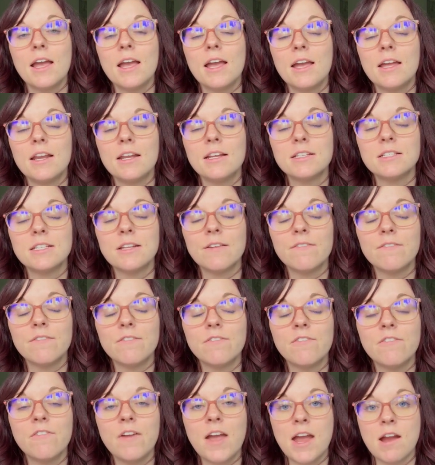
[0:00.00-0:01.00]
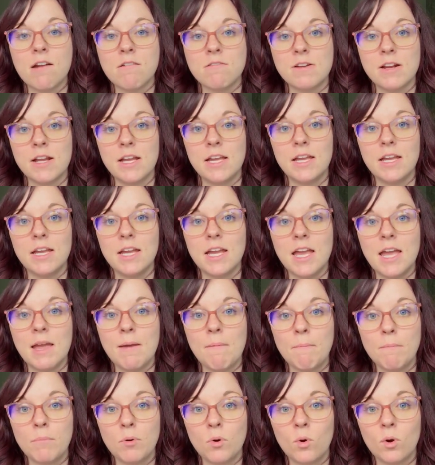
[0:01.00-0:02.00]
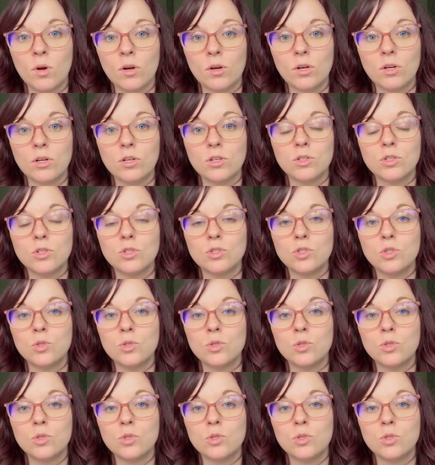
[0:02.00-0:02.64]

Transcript: It is very important